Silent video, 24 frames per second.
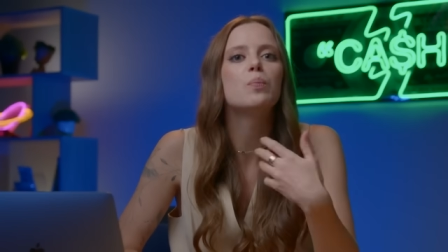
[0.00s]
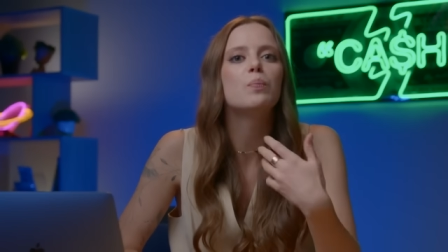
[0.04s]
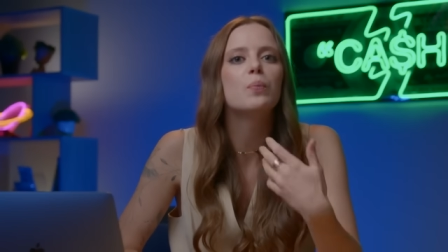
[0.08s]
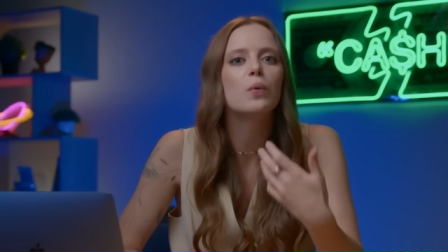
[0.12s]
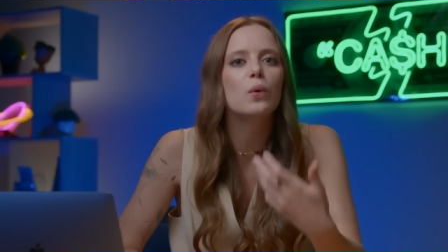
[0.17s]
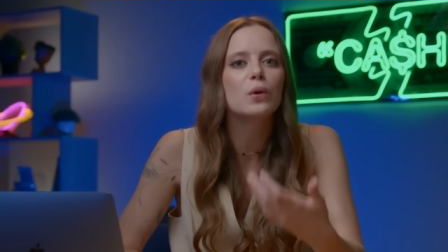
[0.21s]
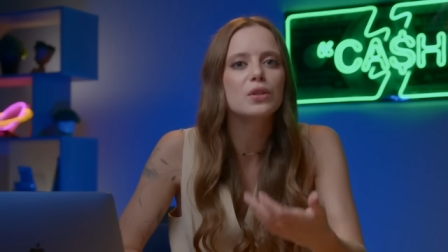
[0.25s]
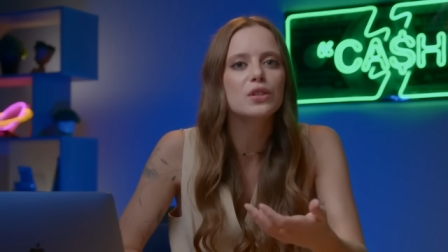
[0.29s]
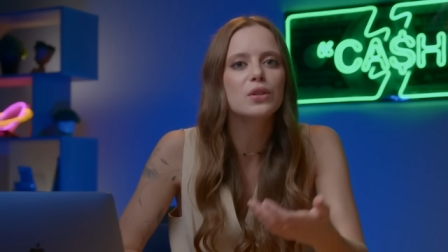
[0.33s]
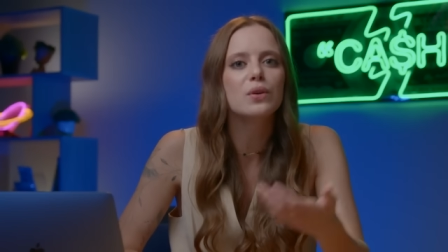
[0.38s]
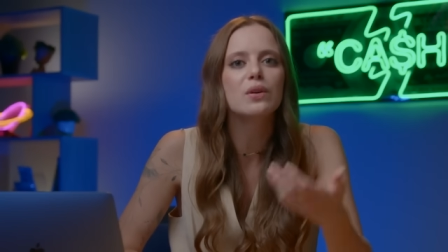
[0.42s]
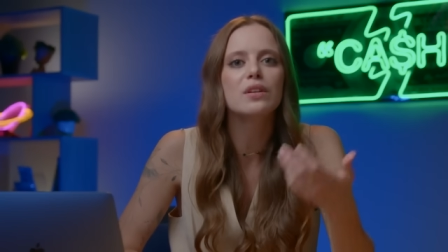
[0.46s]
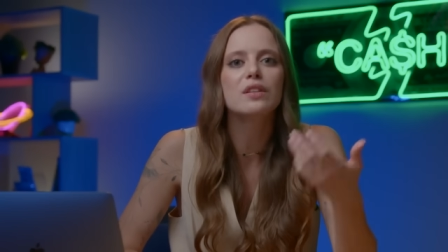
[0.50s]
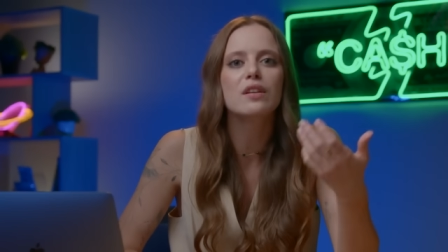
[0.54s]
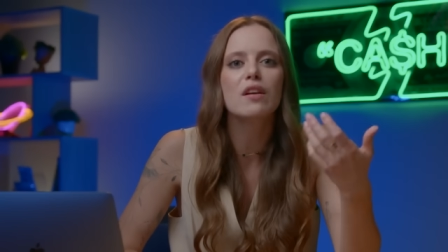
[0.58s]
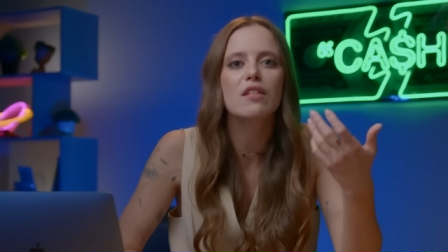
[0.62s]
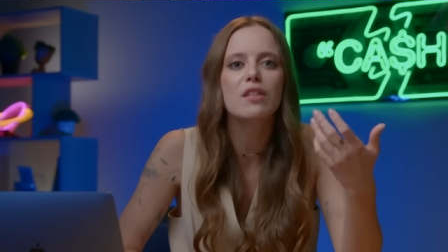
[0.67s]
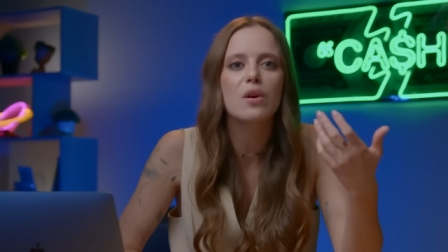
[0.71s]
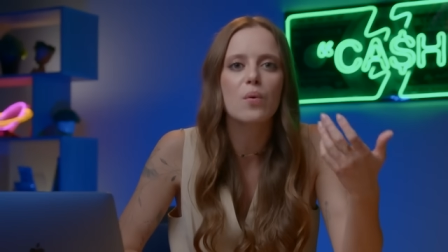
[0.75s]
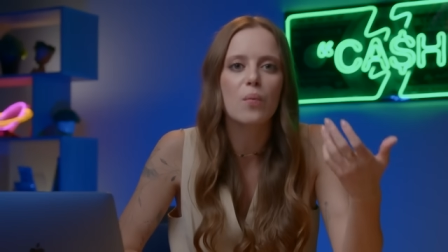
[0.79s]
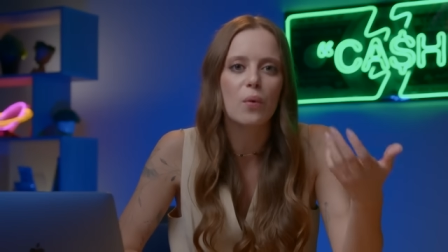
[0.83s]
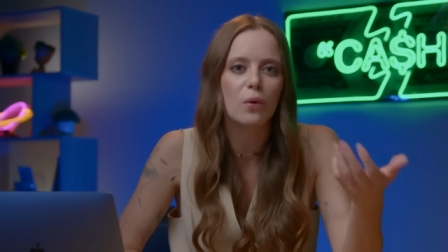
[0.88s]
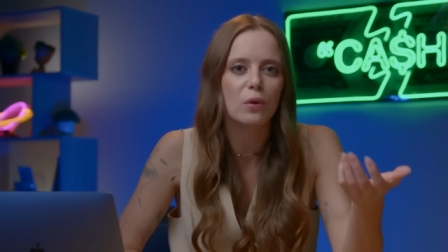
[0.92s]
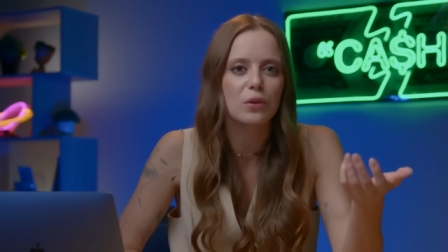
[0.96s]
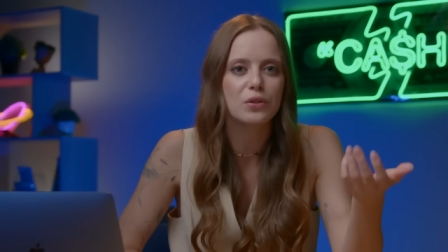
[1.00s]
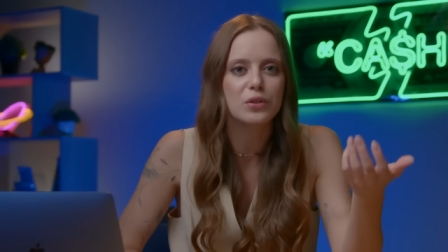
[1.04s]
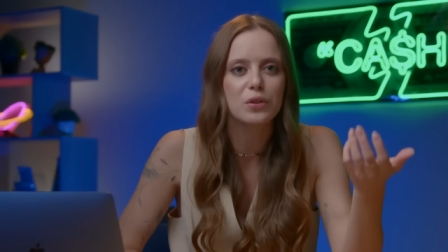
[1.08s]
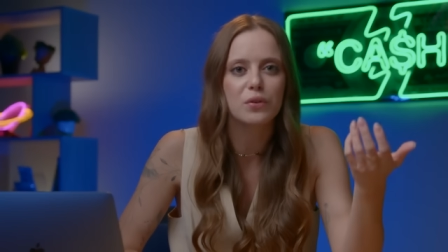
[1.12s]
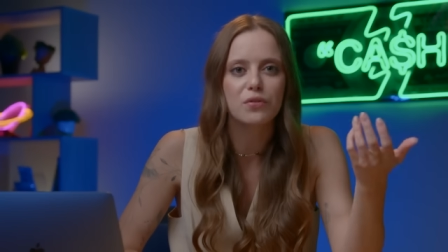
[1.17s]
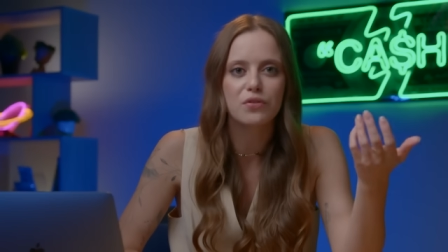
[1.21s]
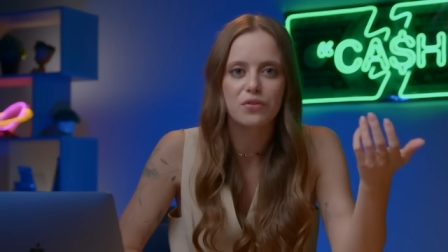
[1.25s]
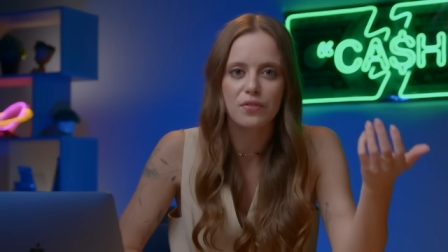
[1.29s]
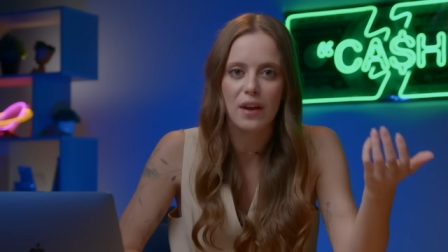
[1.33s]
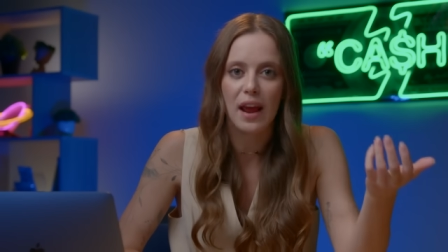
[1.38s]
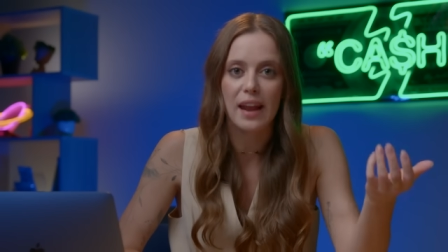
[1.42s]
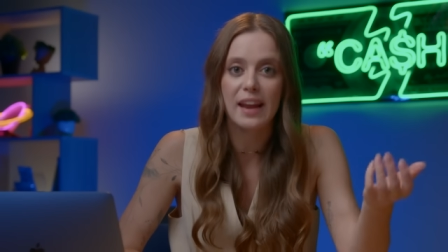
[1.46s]
put you into the world
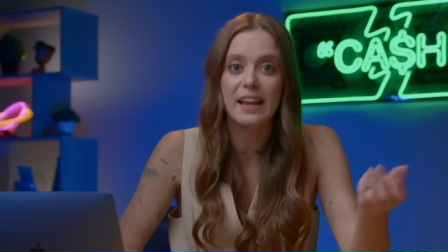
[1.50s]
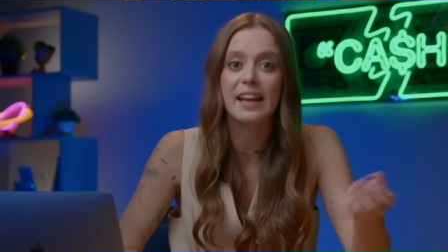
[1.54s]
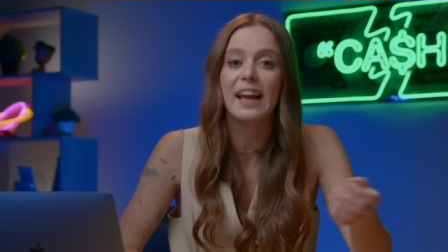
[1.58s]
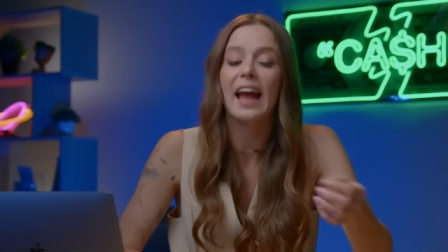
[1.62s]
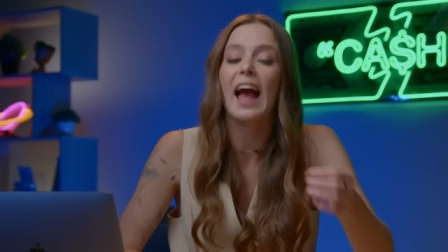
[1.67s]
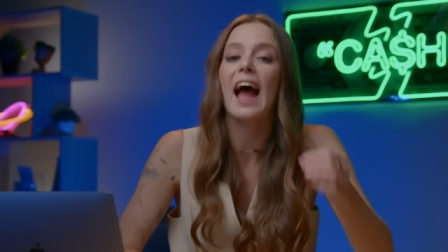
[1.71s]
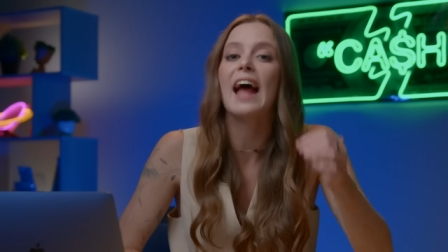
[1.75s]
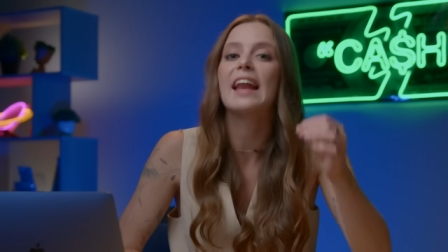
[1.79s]
of trading